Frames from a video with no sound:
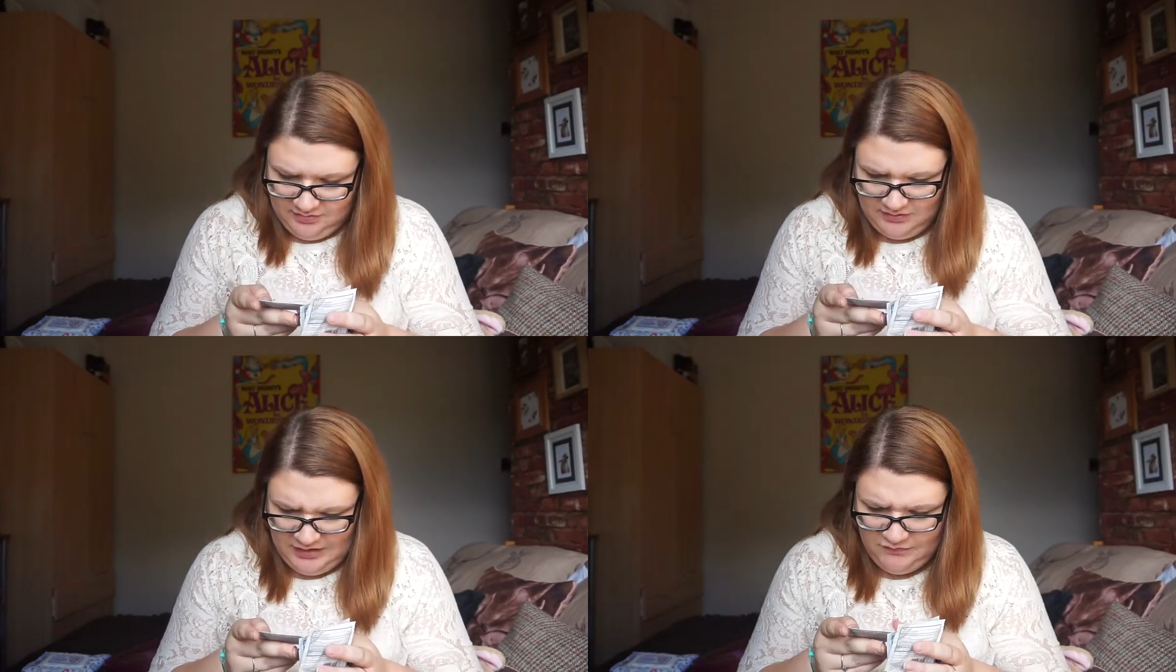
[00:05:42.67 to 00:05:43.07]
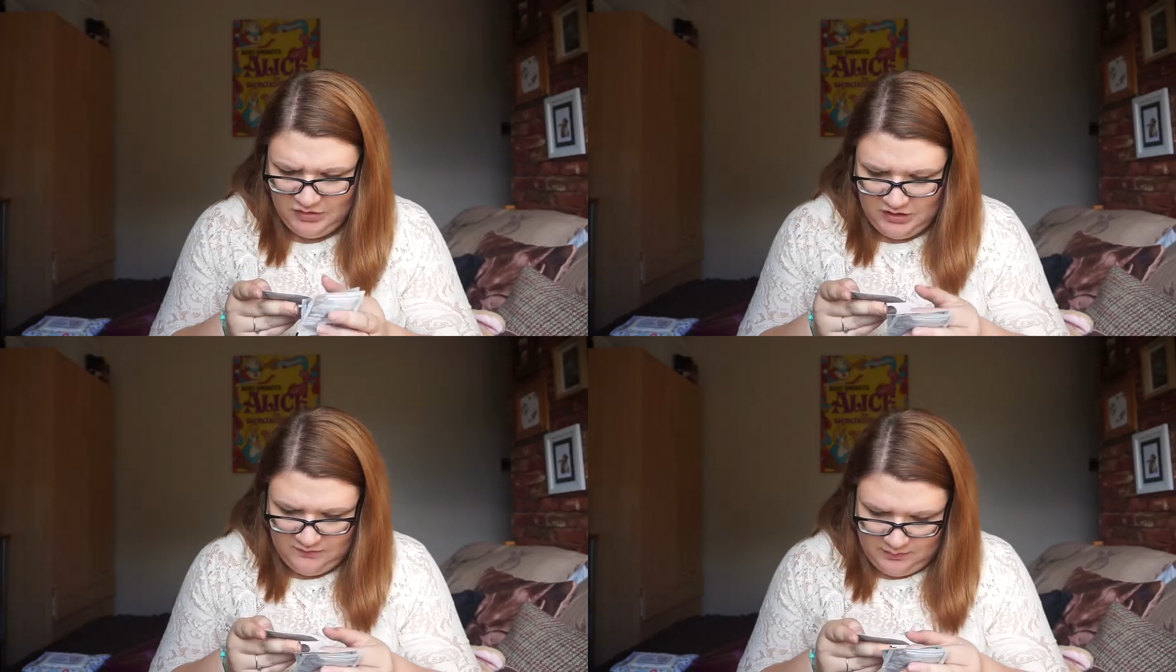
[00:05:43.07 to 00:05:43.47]
I've never
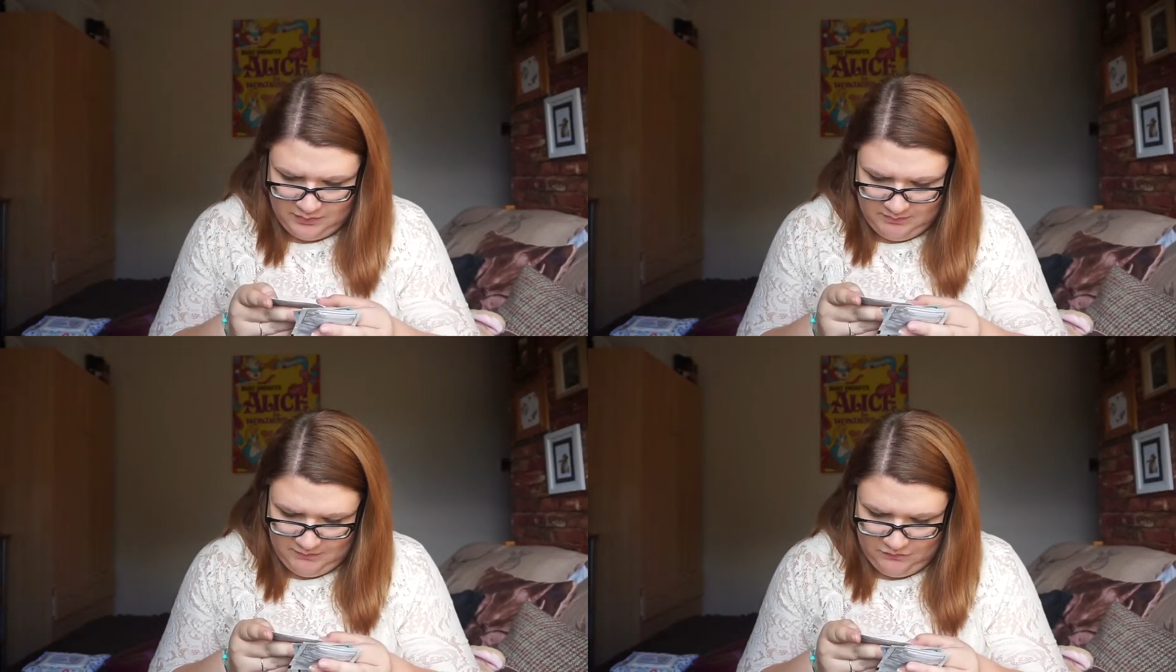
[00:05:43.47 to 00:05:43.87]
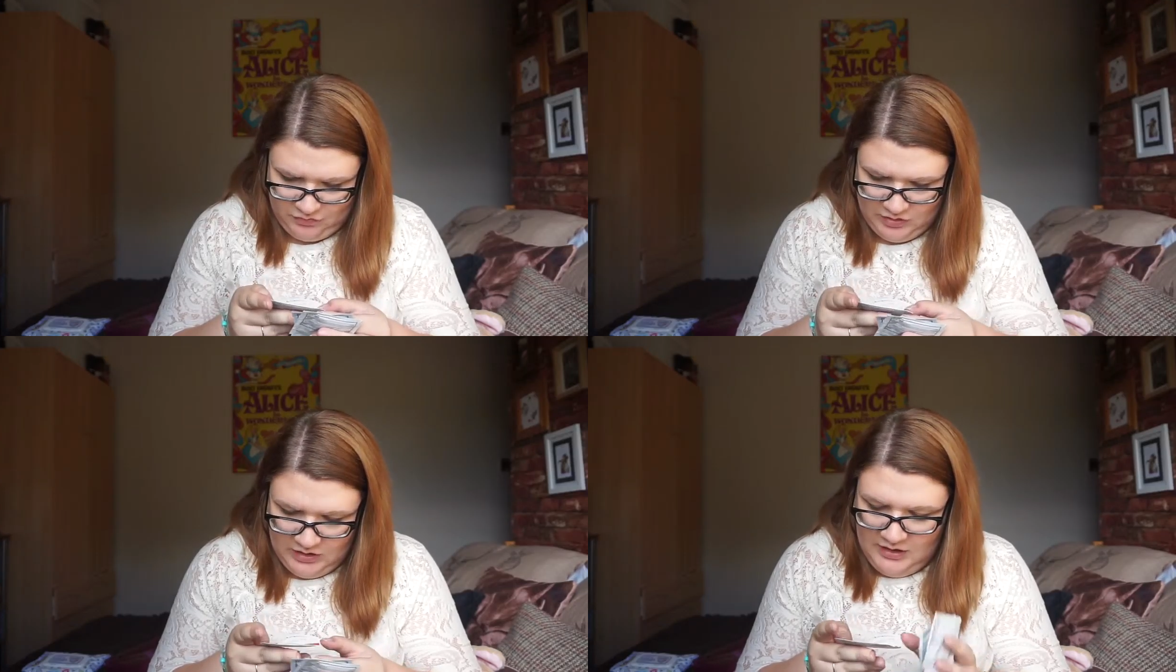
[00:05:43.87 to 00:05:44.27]
heard of that brand
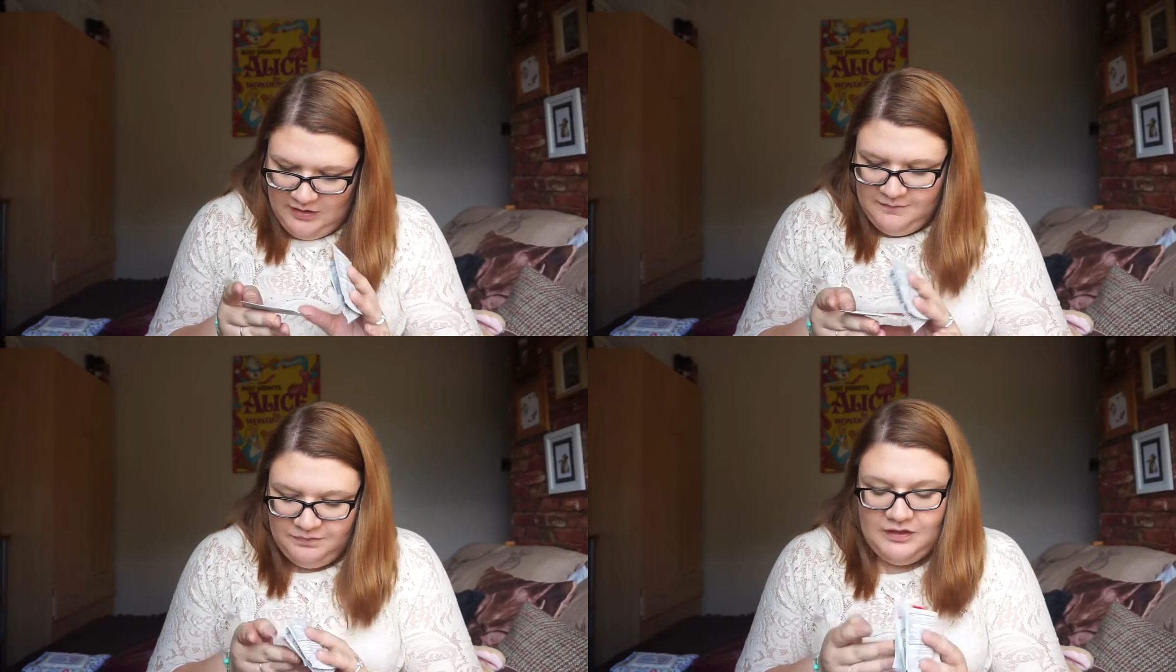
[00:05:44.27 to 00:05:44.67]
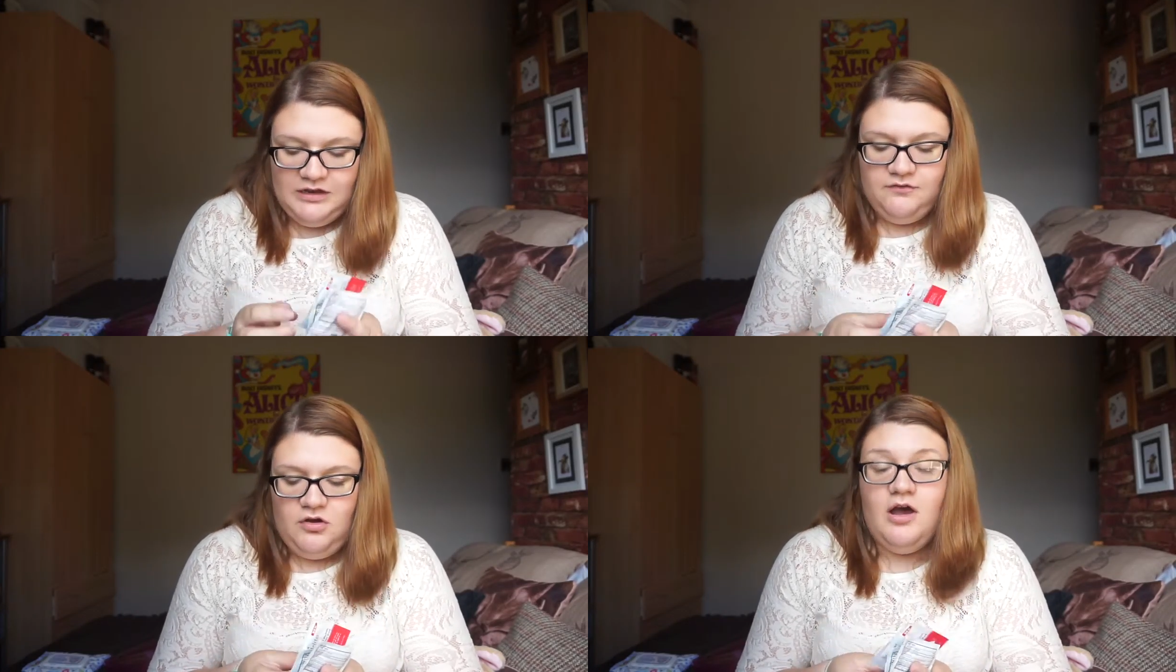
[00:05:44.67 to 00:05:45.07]
before.
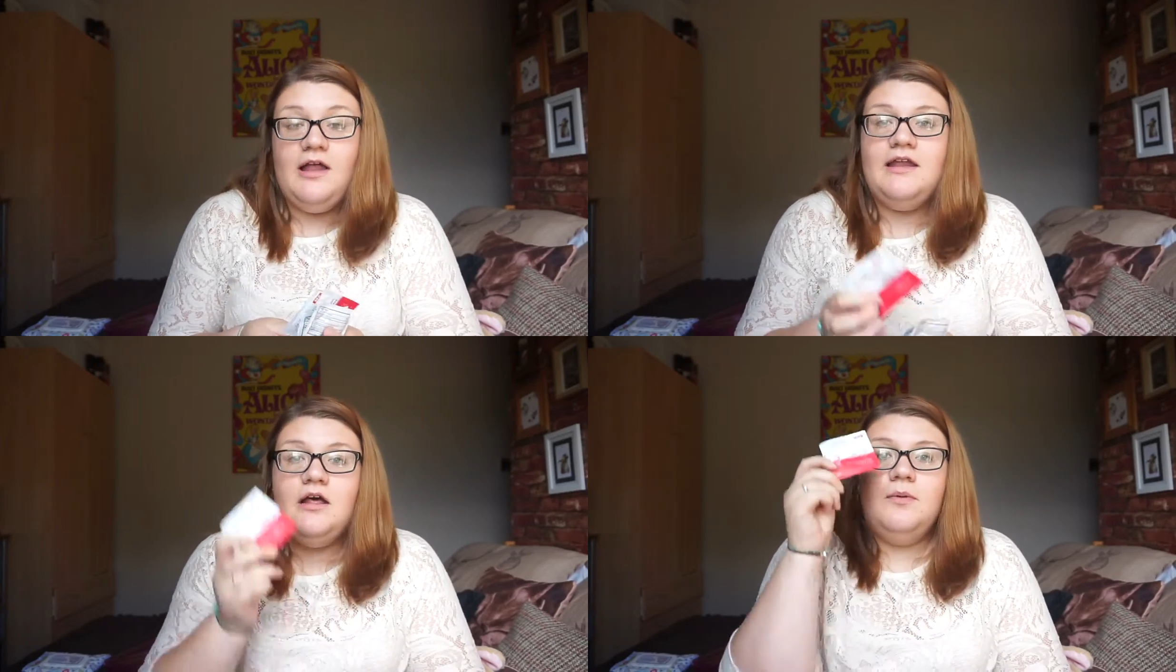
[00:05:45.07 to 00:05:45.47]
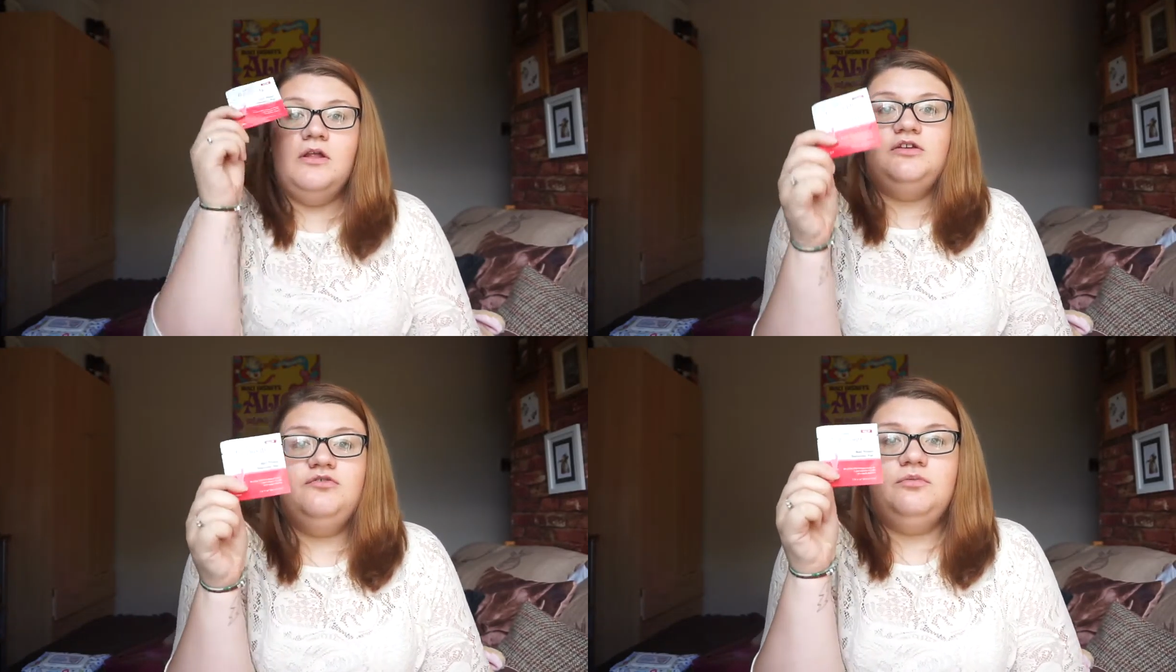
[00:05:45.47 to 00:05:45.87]
And you've got a nail
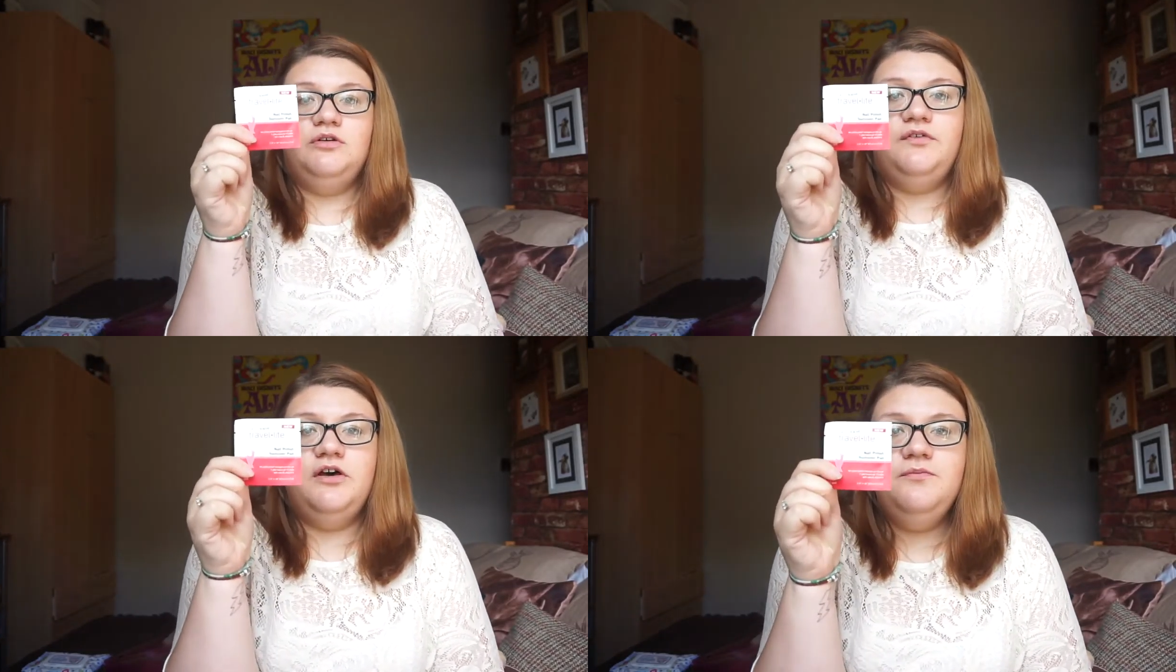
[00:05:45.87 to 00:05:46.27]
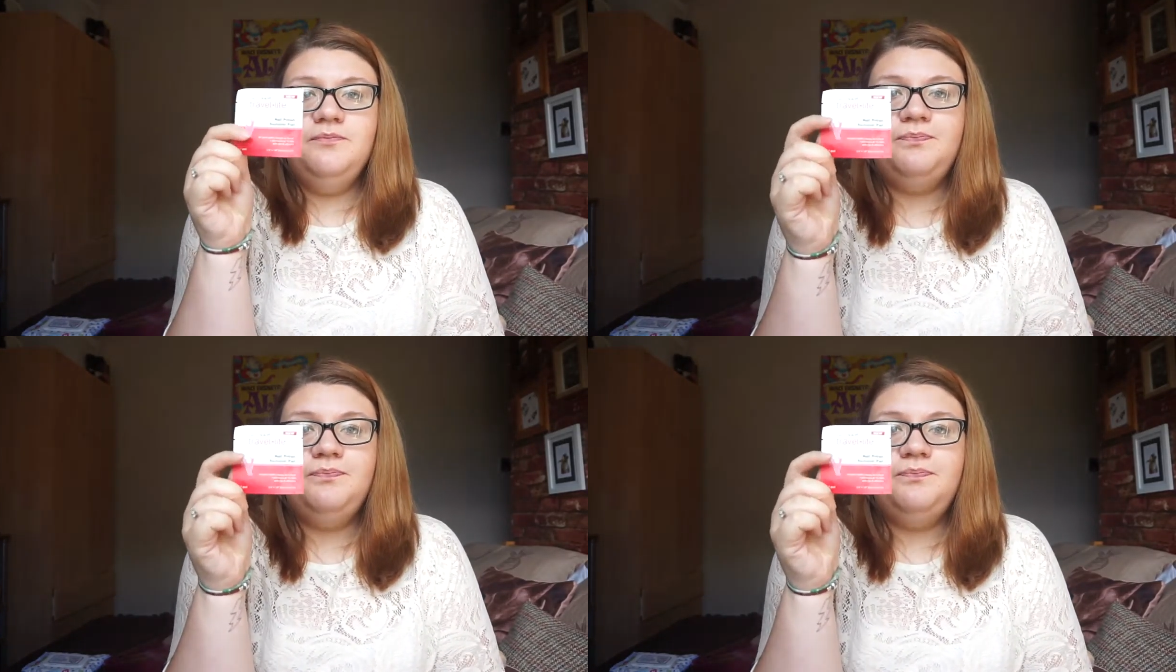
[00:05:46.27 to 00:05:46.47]
polish remover